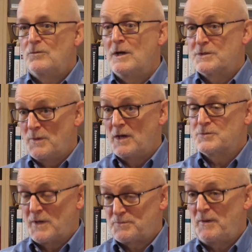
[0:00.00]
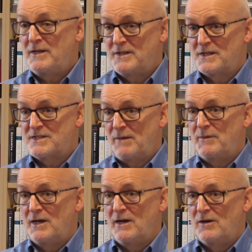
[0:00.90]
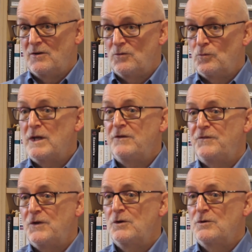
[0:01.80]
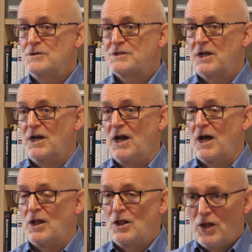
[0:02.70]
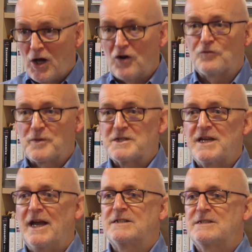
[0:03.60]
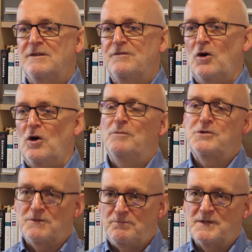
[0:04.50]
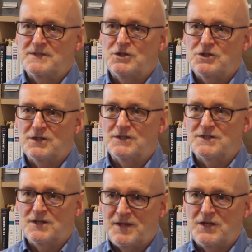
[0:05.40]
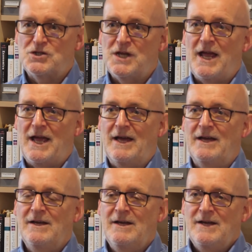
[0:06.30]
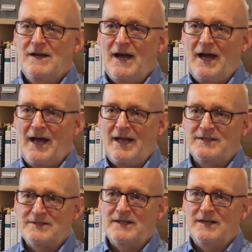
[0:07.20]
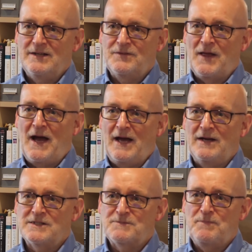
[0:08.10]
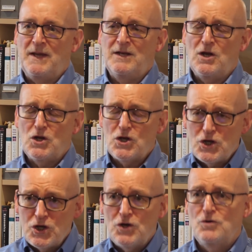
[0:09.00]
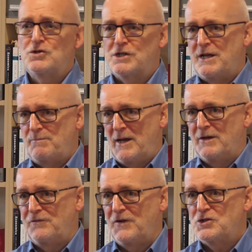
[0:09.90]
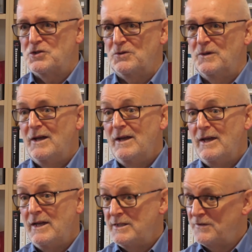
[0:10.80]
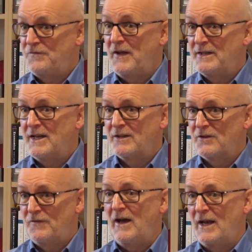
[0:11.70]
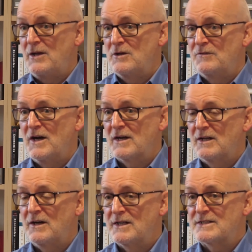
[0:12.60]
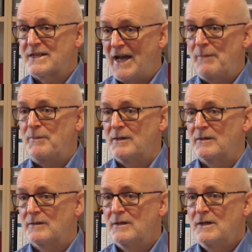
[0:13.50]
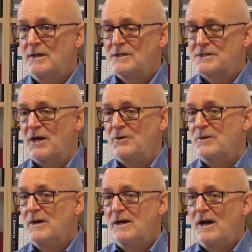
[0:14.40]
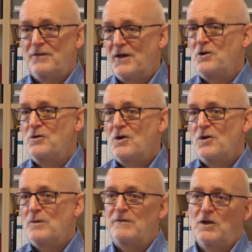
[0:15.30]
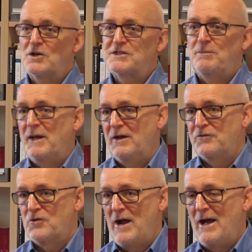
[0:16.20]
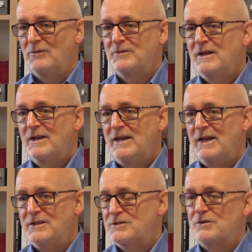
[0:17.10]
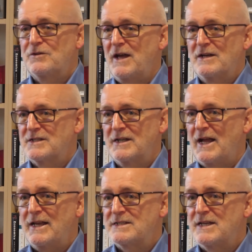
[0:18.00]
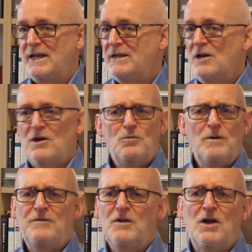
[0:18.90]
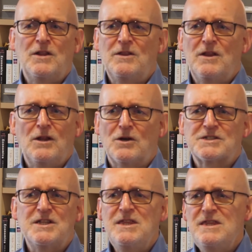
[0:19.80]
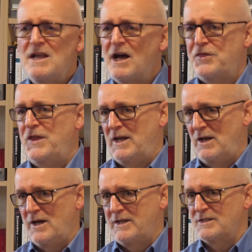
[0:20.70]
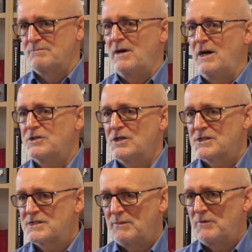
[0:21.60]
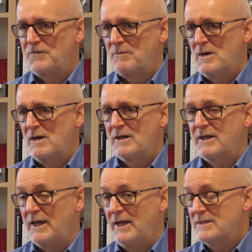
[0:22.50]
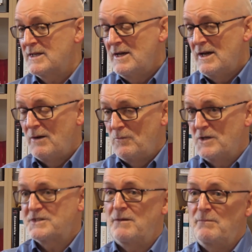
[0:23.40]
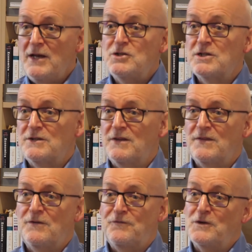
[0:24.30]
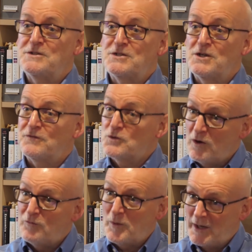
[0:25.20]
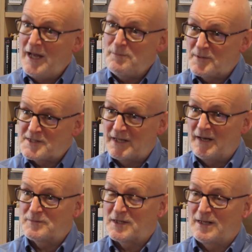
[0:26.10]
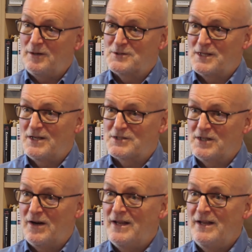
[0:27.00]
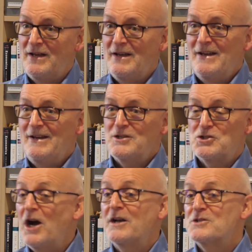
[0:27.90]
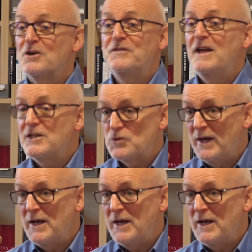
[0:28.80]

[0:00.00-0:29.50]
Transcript: Well, as we explained at the seminar, we've used a lot of protective option positions this year, and that has been hugely beneficial in defending the value of our clients' capital. So although we've lost a bit of ground in 2018, we've lost nothing like as much as some of the markets. And whilst I mentioned that the FTSE is off 12.8% up to close last night, China's off nearly